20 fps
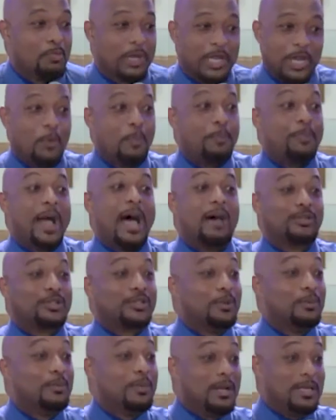don't pout
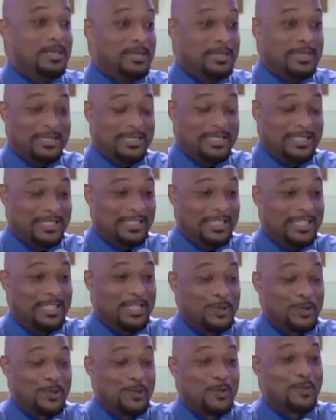too much
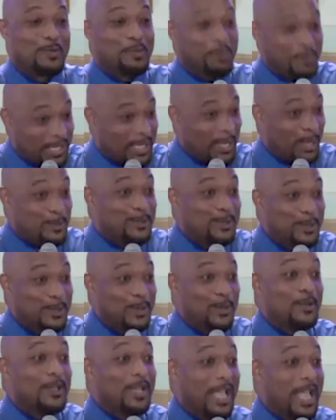because you
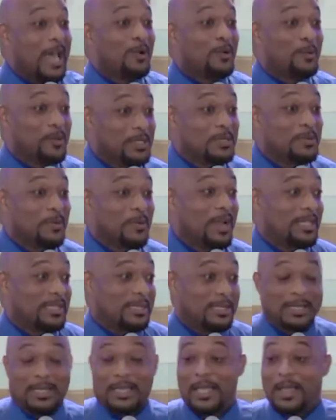know you got a
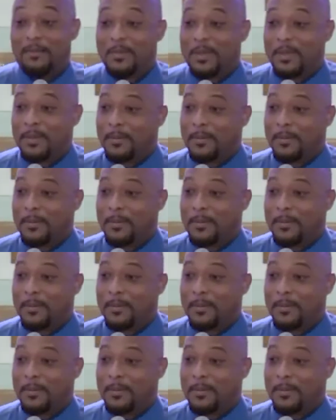resurrection coming.